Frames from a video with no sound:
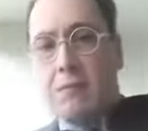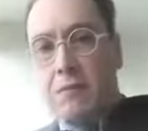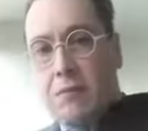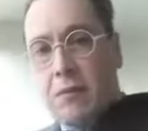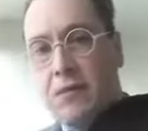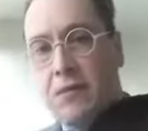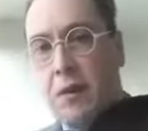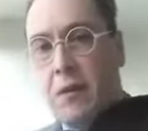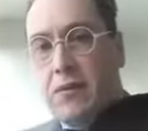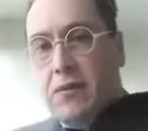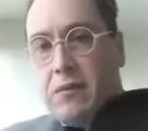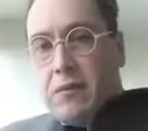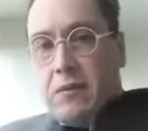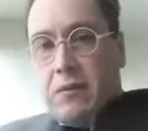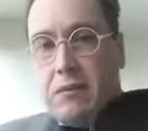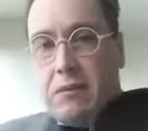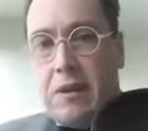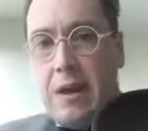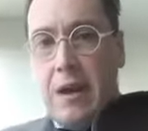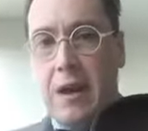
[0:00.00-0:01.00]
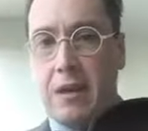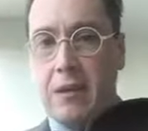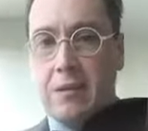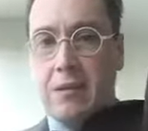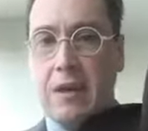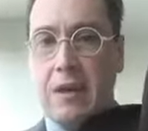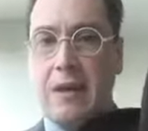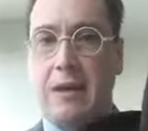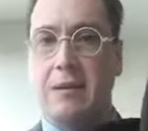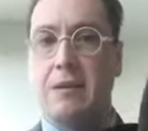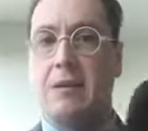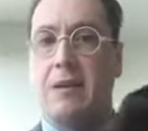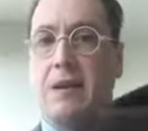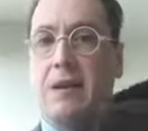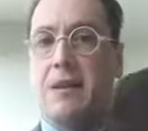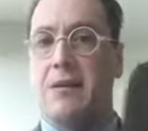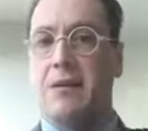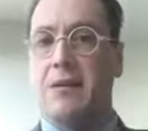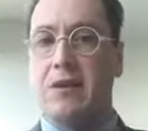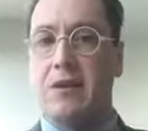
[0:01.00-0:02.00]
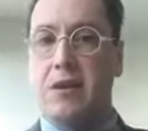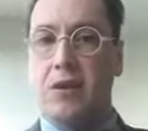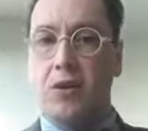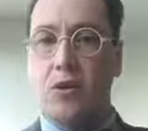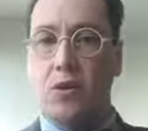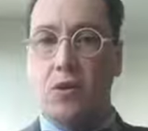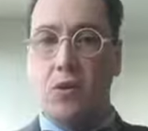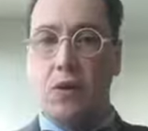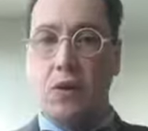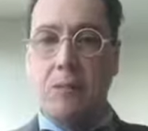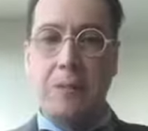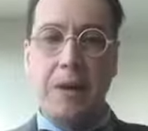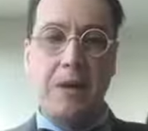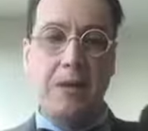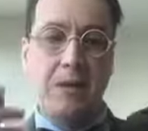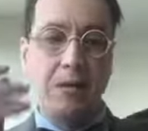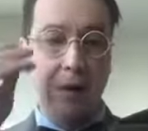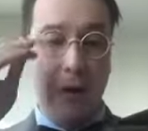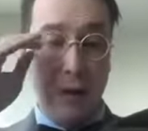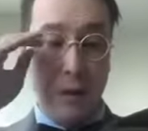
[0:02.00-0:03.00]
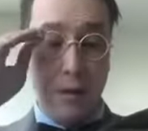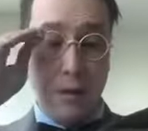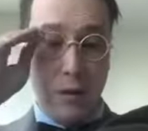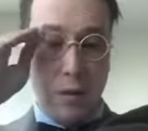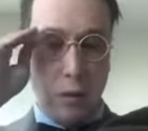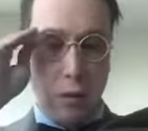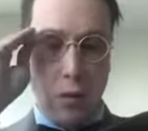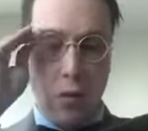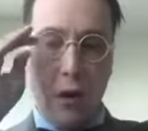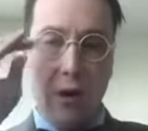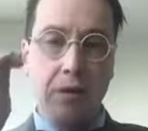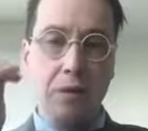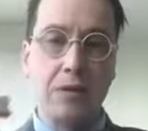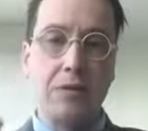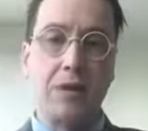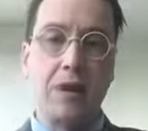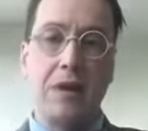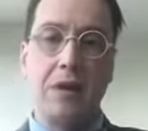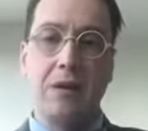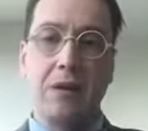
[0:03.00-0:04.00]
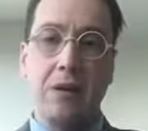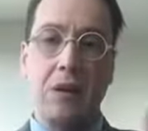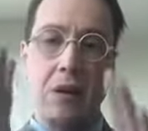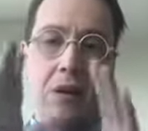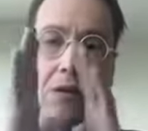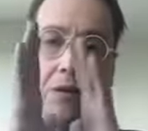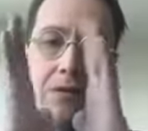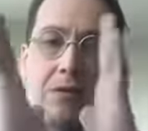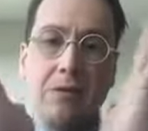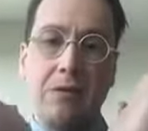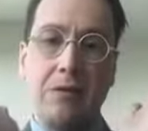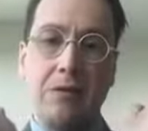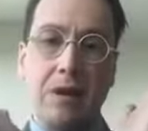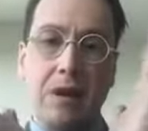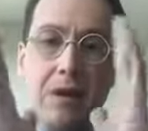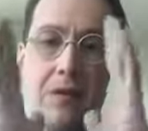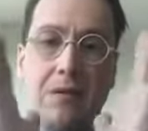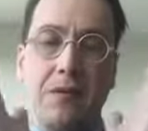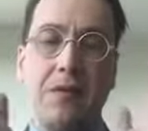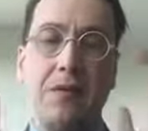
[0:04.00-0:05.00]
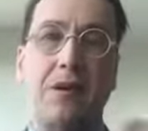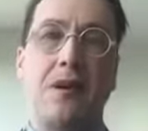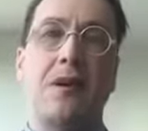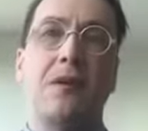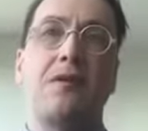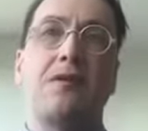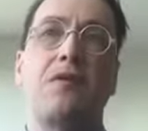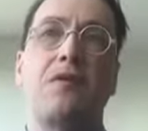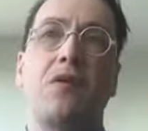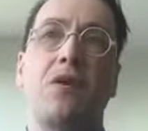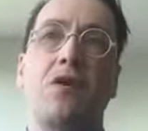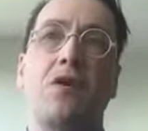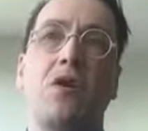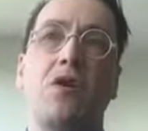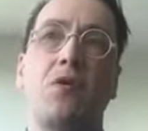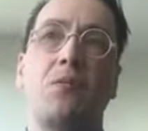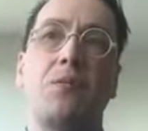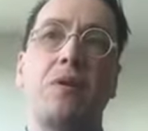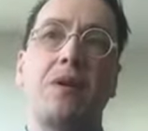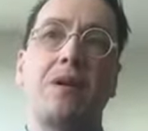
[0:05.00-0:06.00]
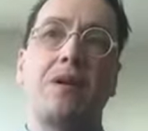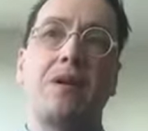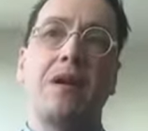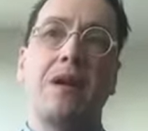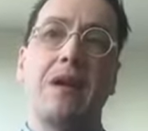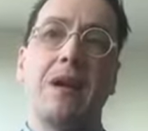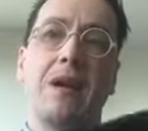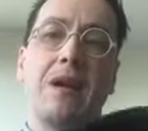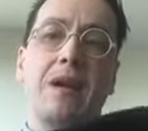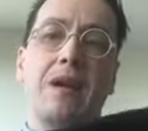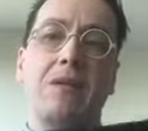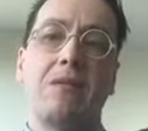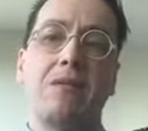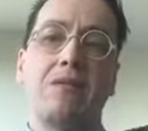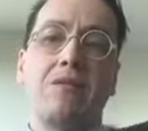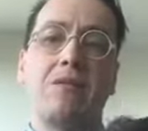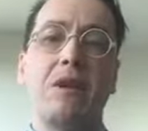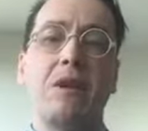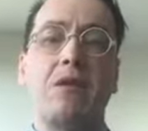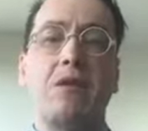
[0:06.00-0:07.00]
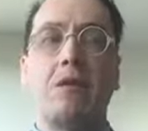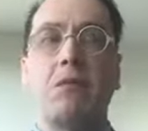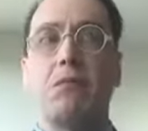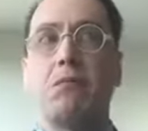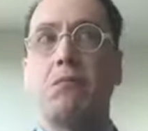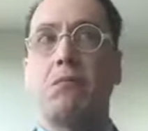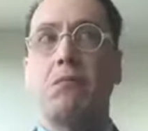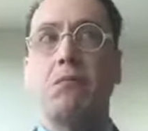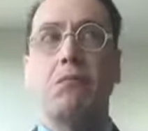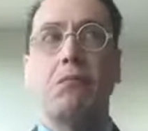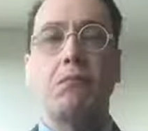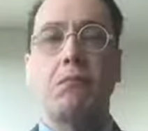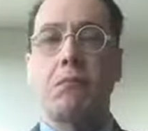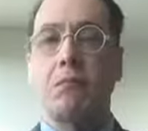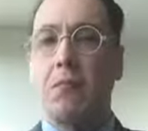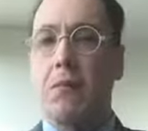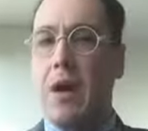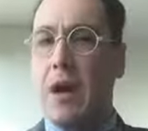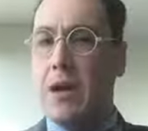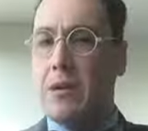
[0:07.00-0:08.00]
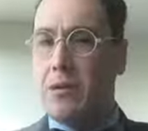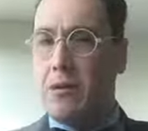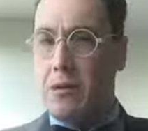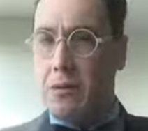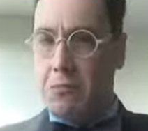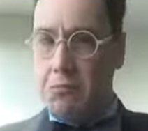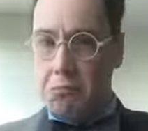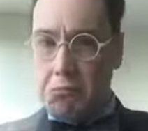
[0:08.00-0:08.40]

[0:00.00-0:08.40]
The felt's dead, decatized, cured, meaning the oils that cause that fur to open, they're either